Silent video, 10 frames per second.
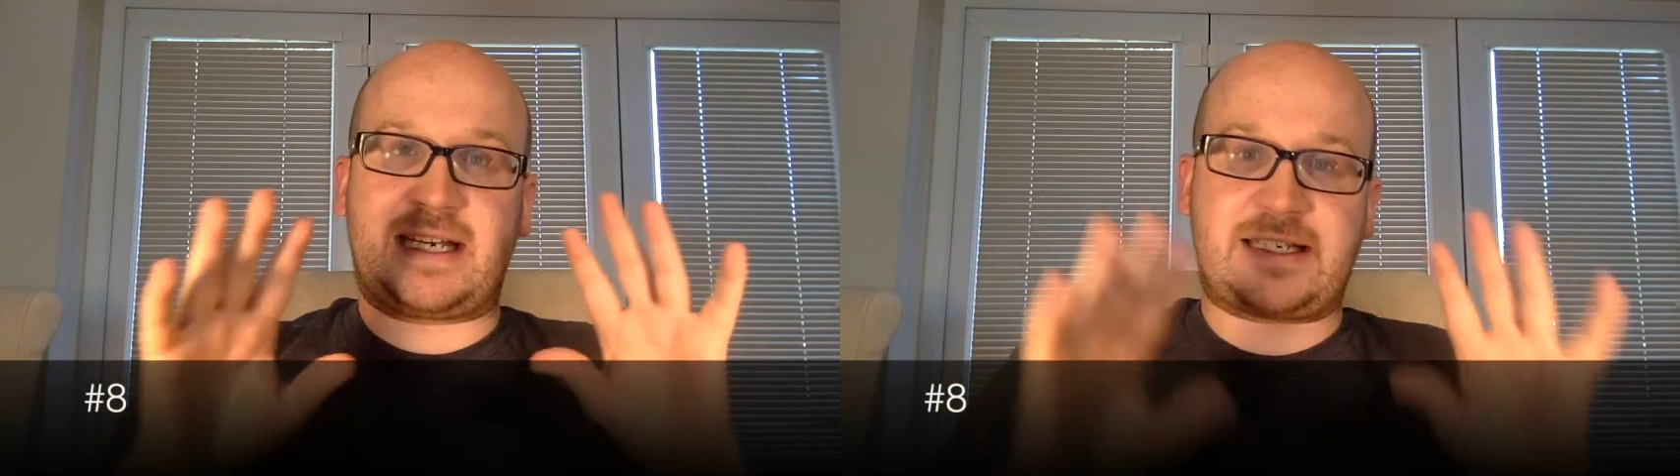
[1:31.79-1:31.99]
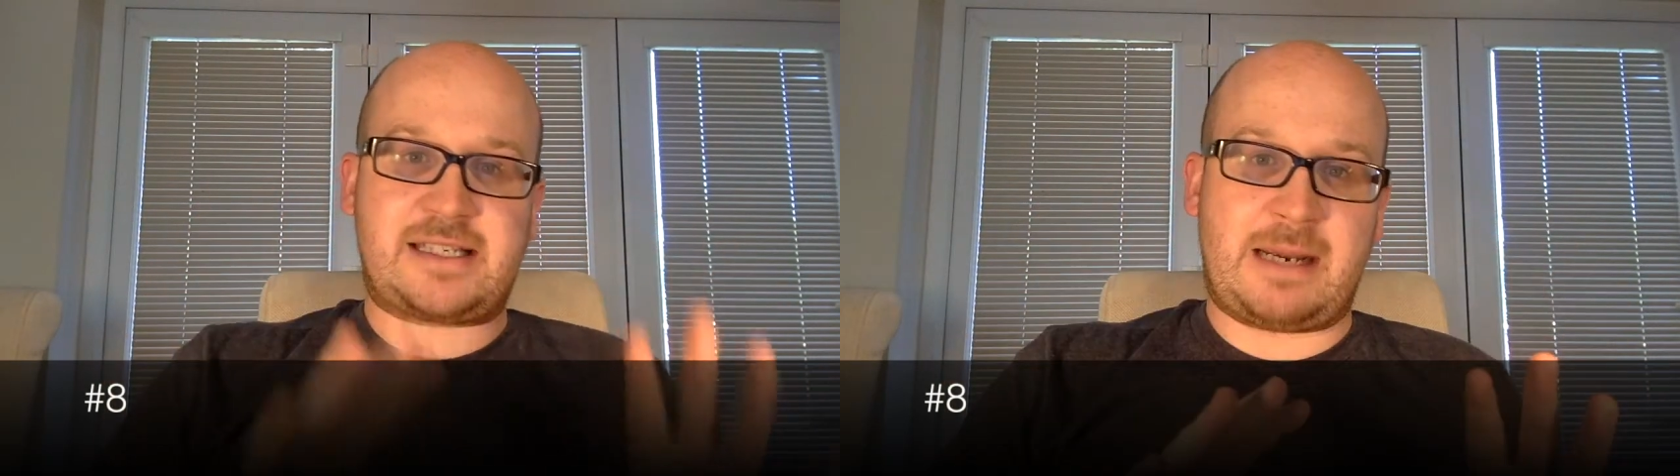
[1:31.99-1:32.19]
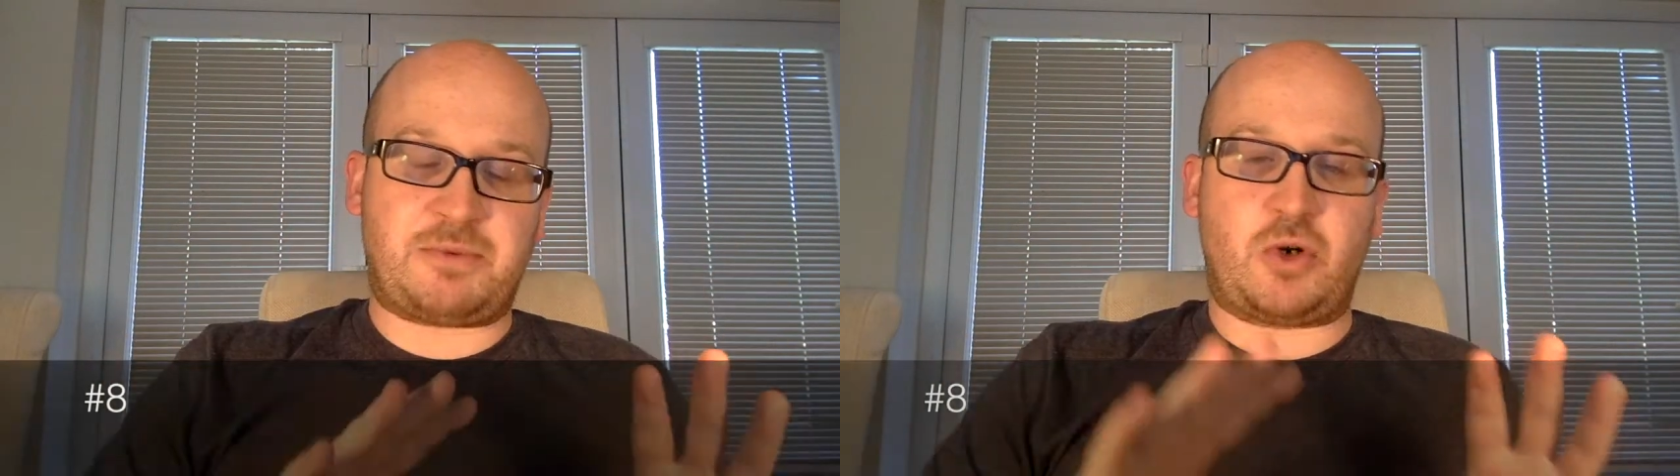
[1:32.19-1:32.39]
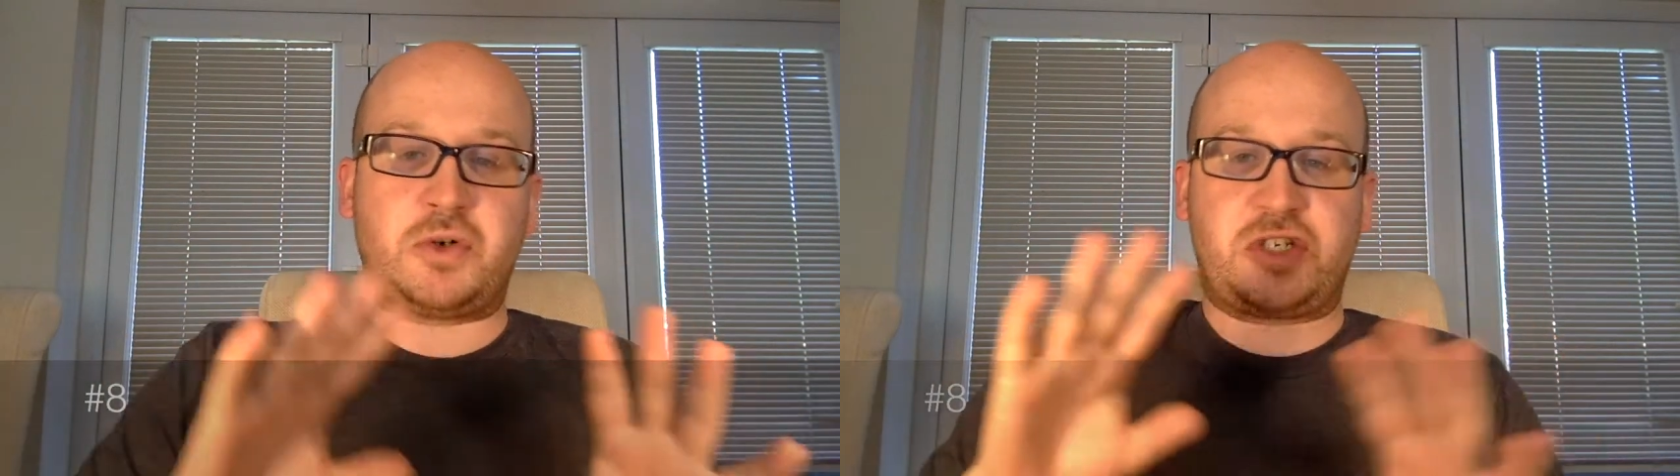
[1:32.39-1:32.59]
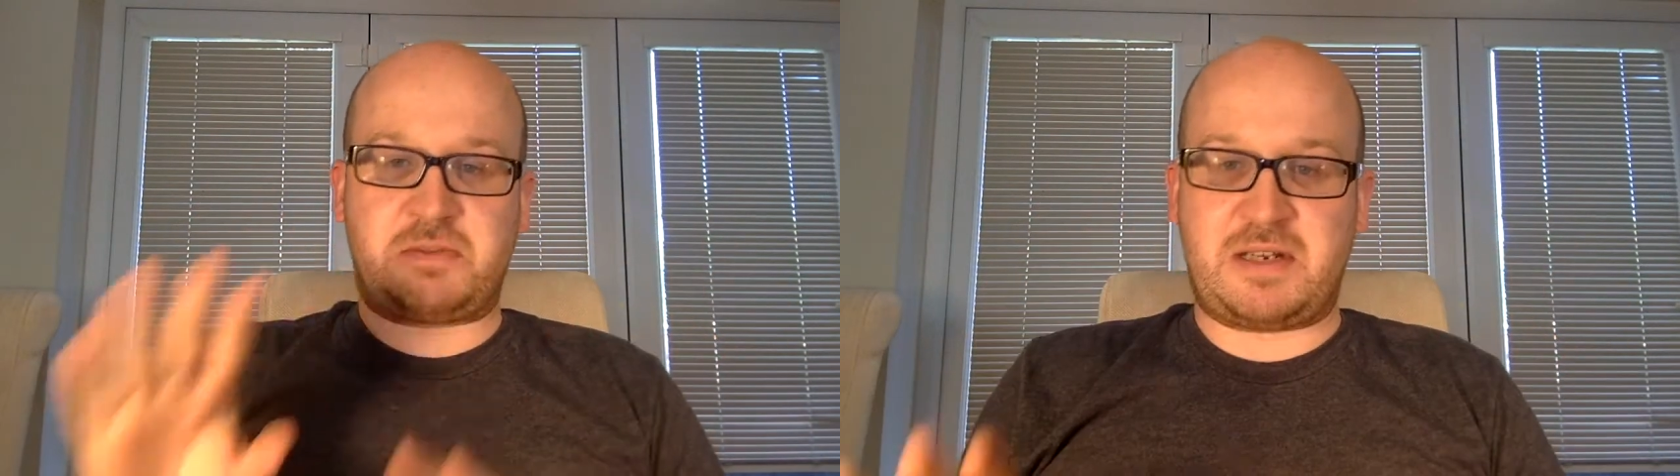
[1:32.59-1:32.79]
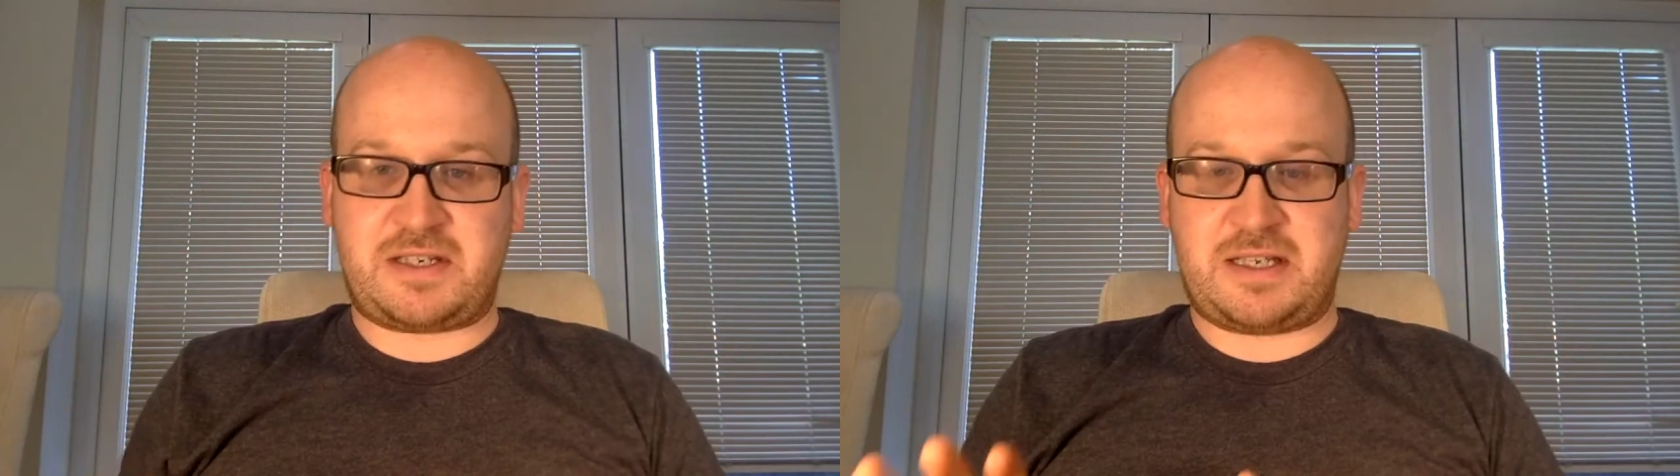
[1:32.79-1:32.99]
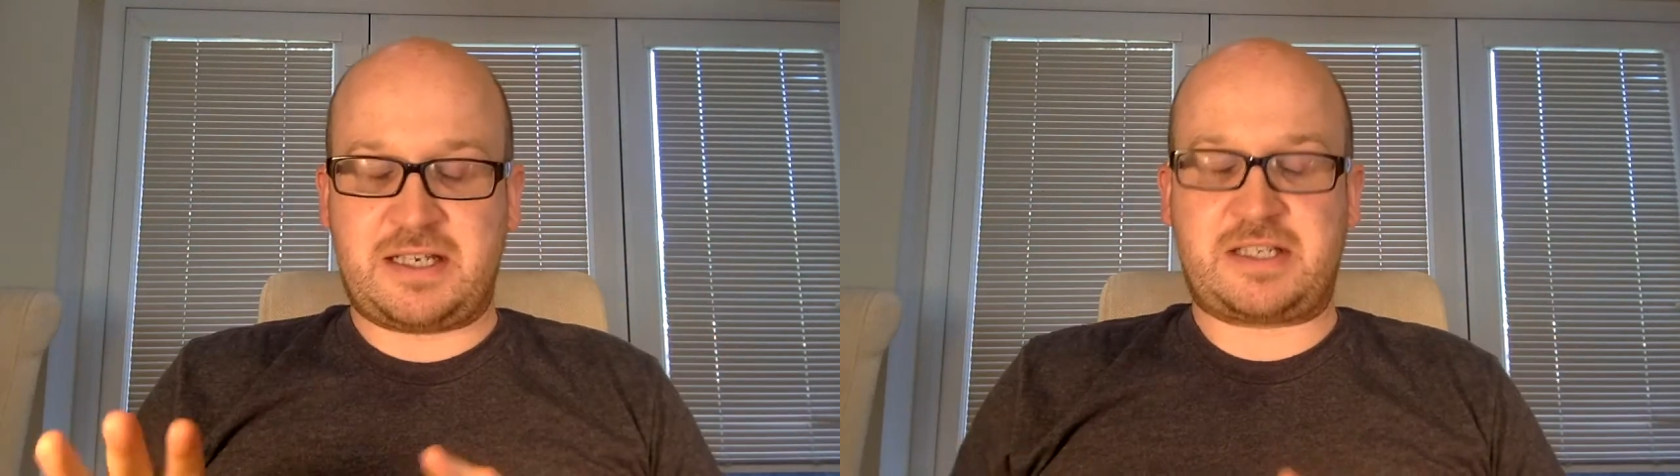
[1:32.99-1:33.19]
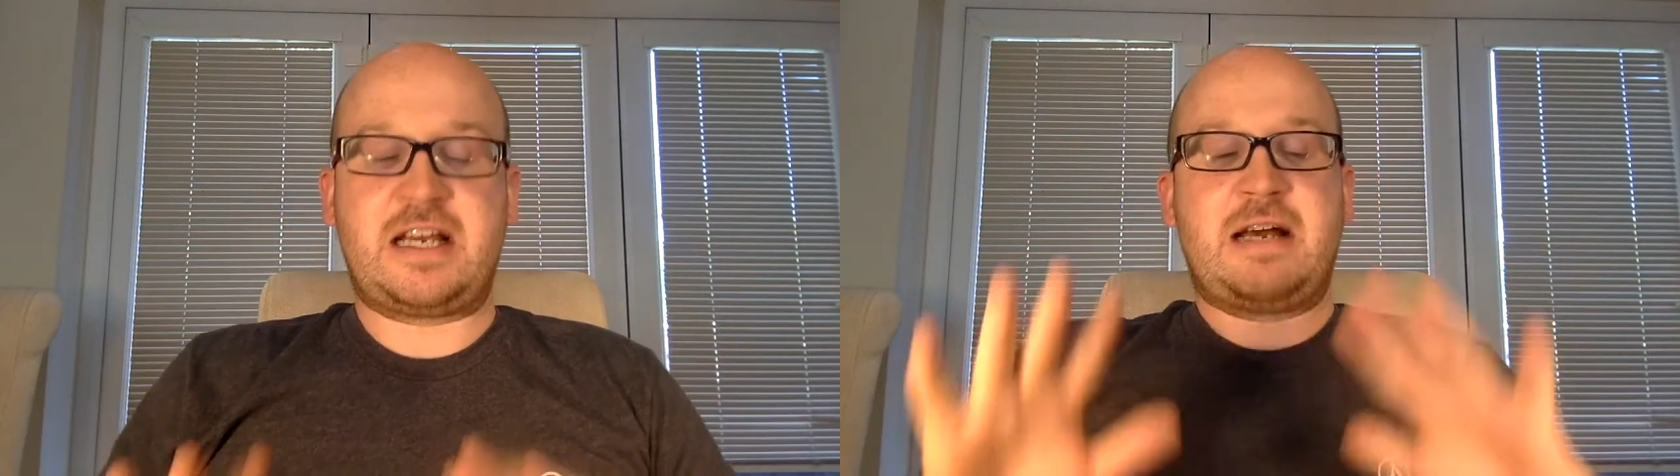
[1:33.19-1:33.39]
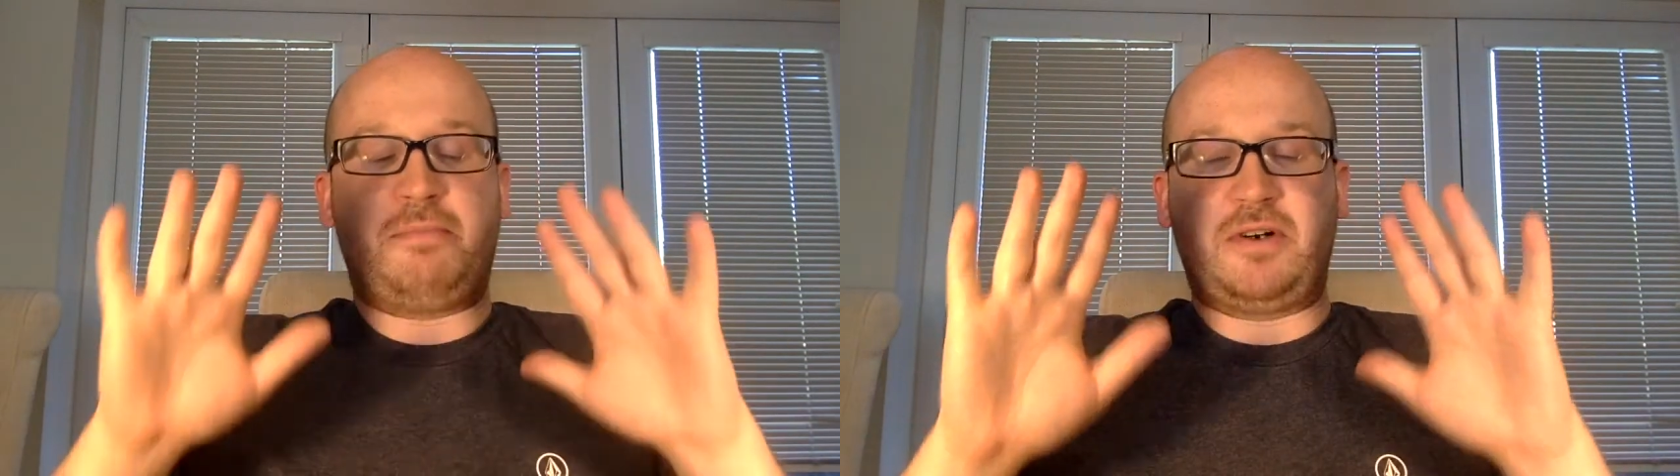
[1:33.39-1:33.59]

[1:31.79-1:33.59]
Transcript: accept or dismiss this,